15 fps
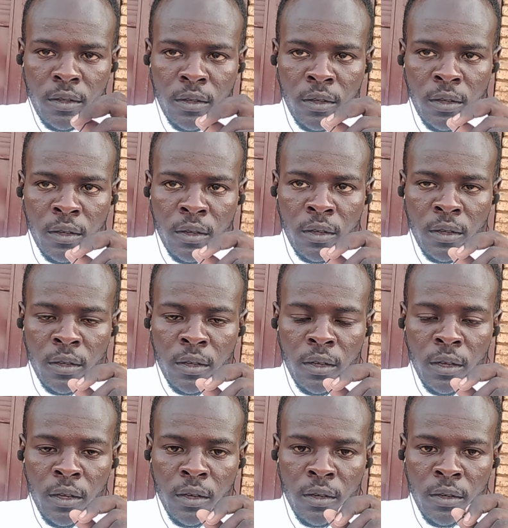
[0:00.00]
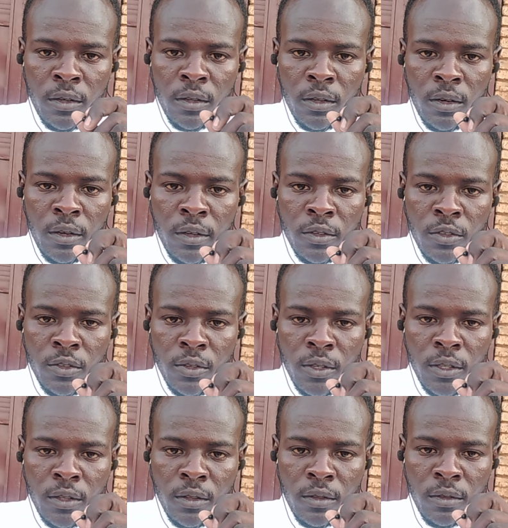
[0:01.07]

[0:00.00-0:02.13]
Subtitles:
and the last unit.